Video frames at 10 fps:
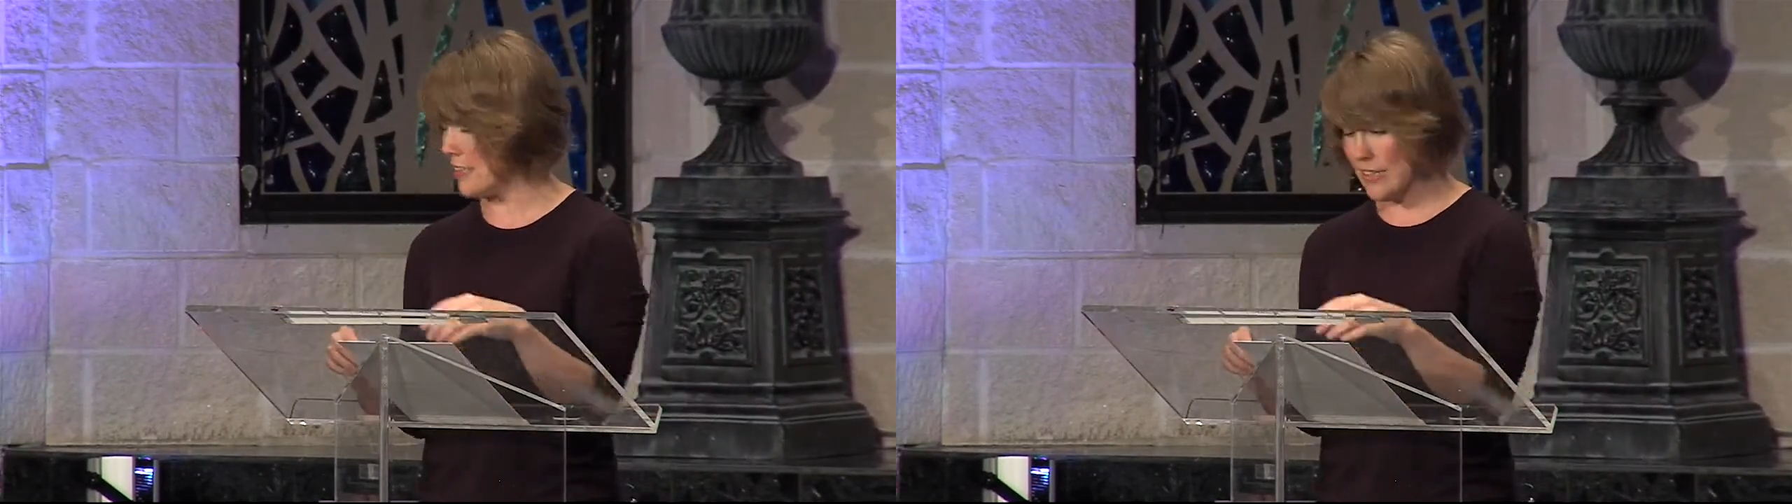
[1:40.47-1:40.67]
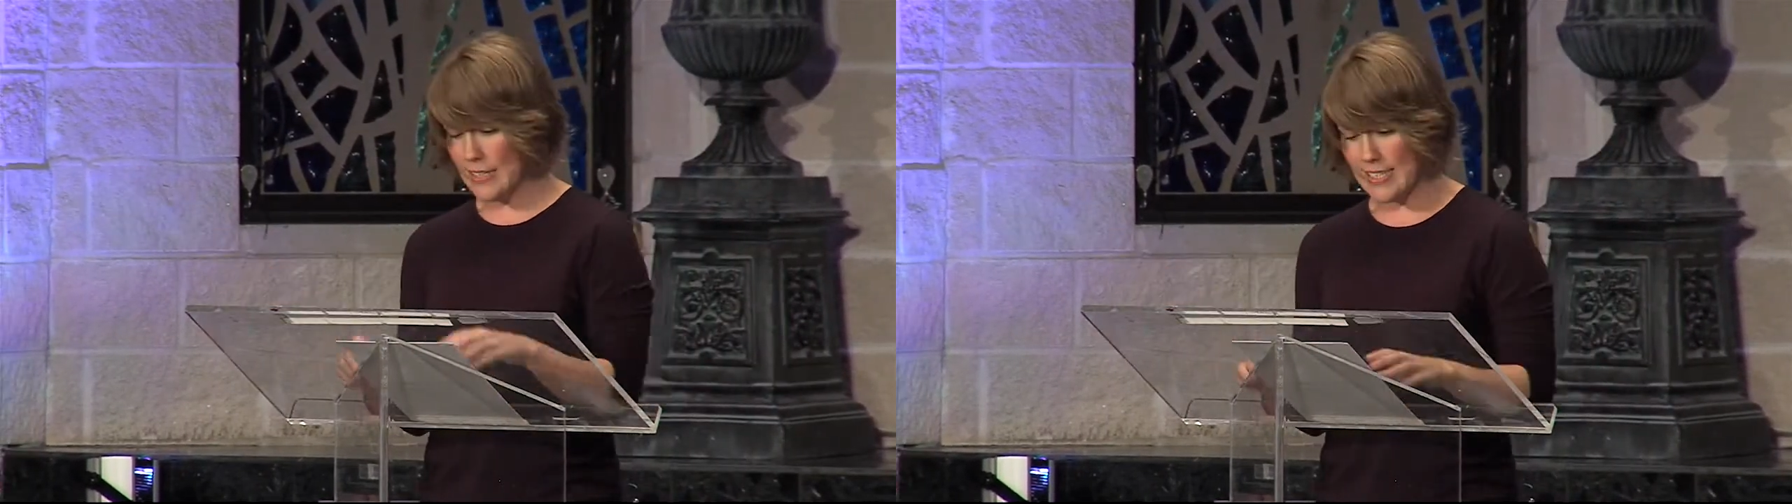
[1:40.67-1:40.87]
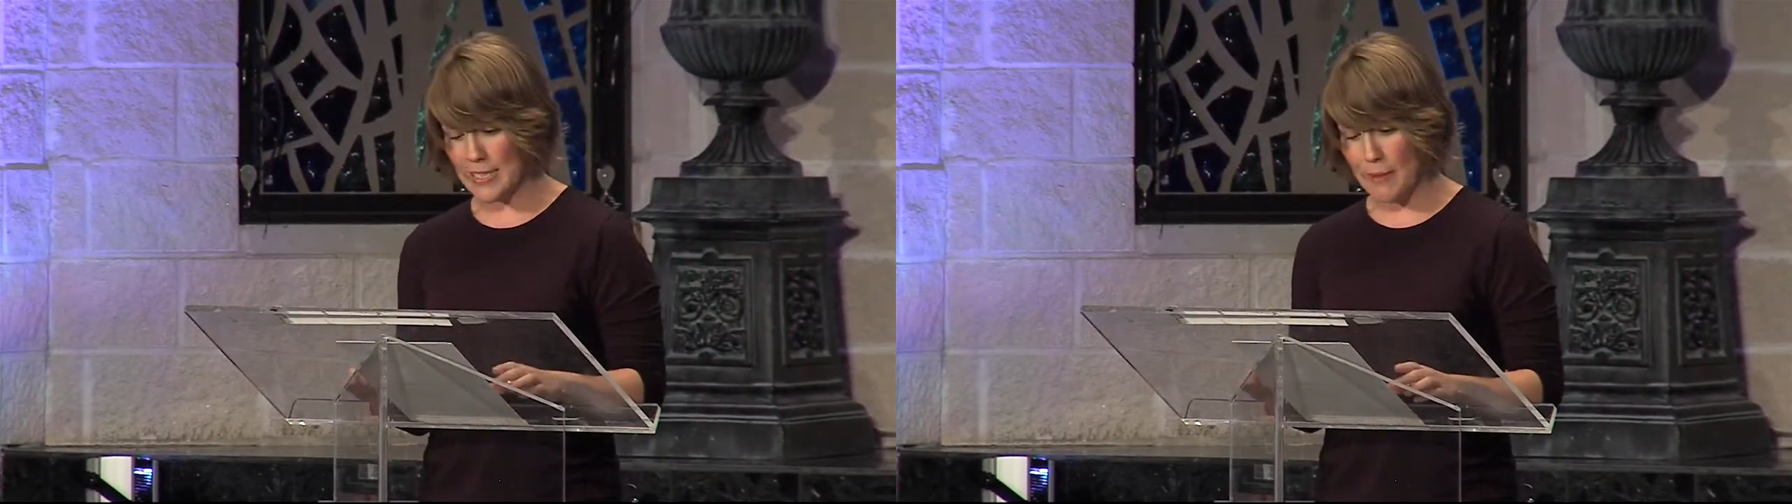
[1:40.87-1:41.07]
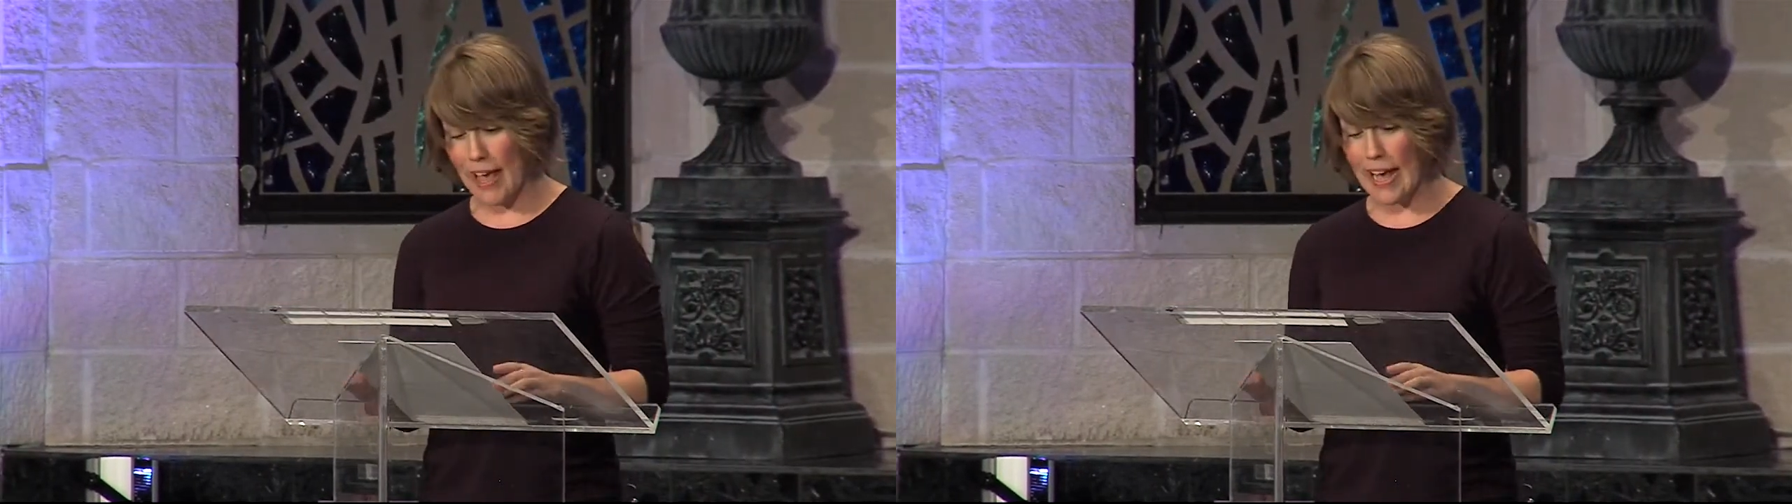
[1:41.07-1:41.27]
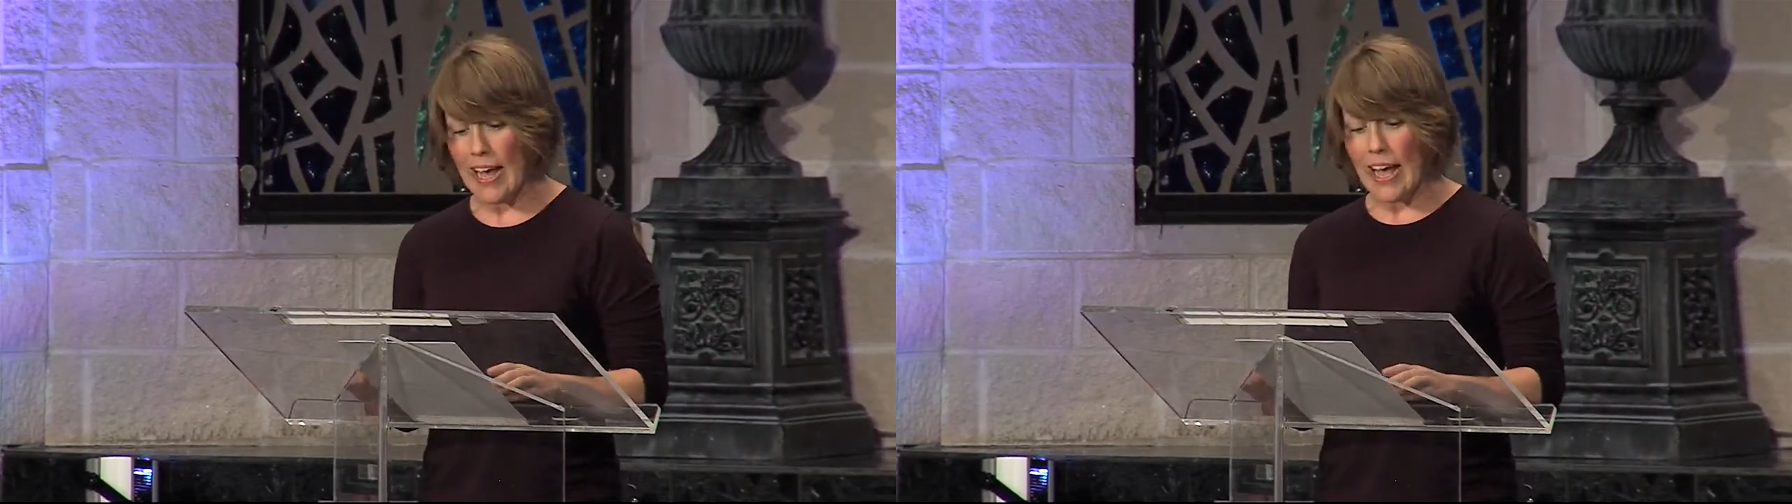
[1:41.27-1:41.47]
dismay,
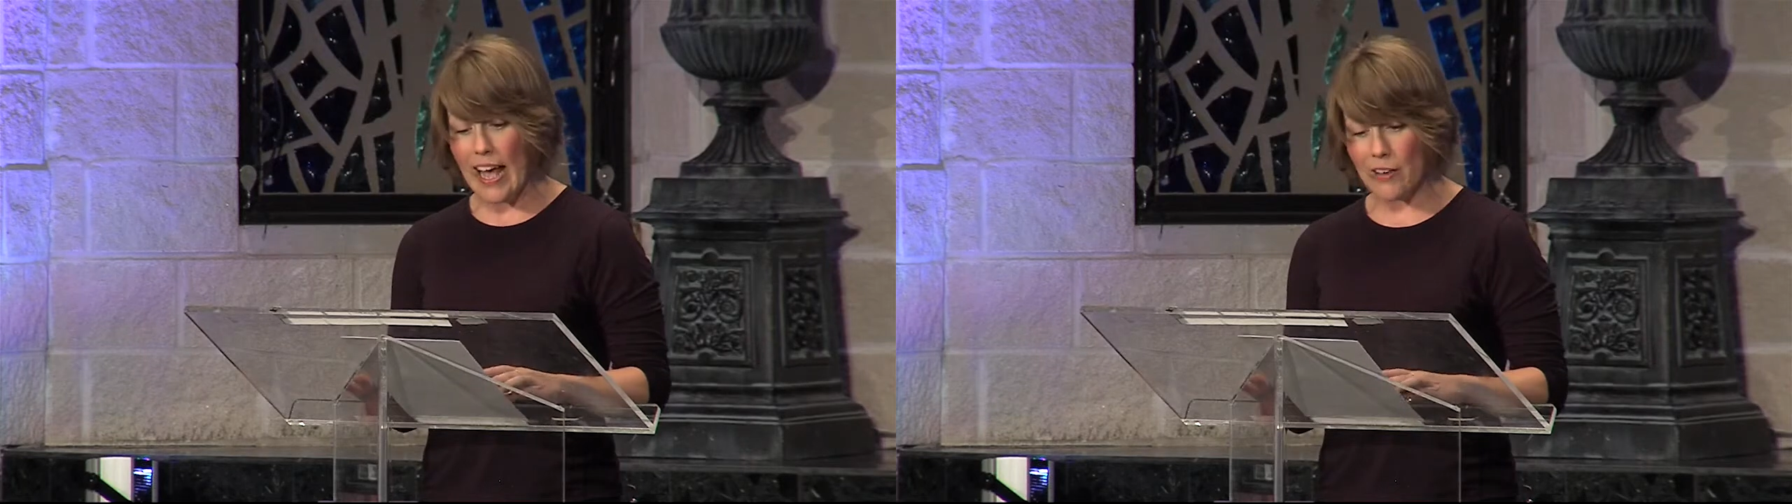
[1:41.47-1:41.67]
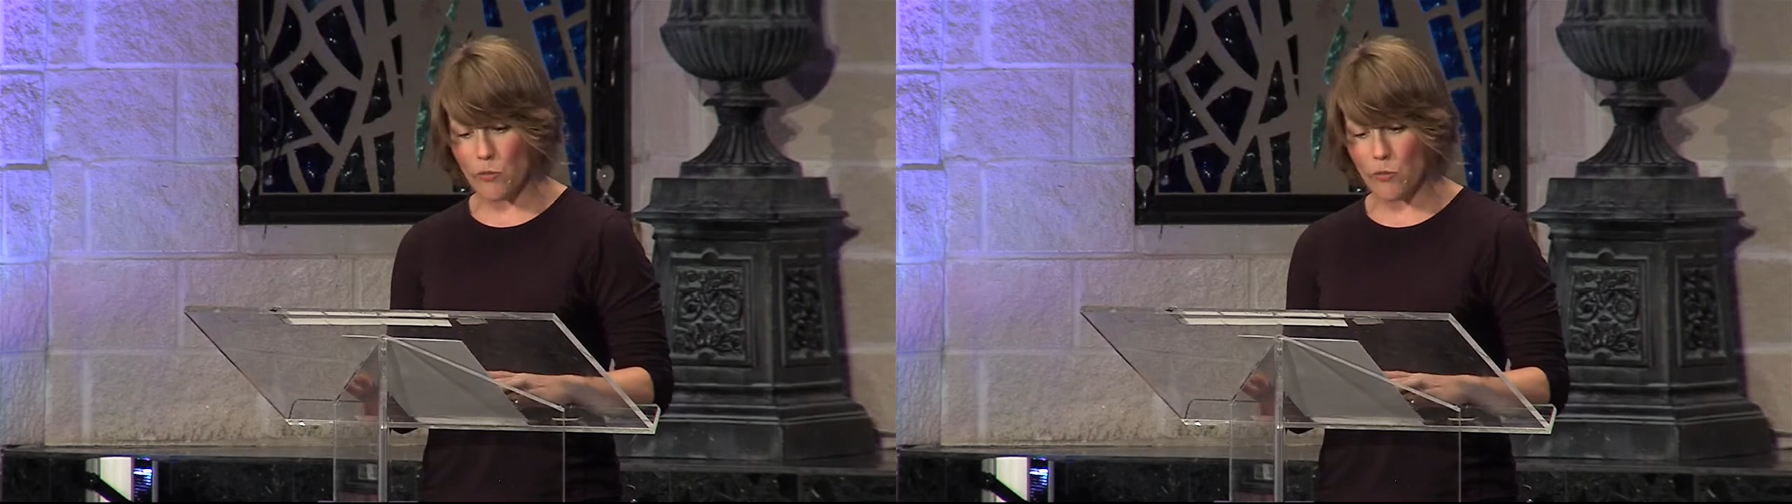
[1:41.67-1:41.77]
and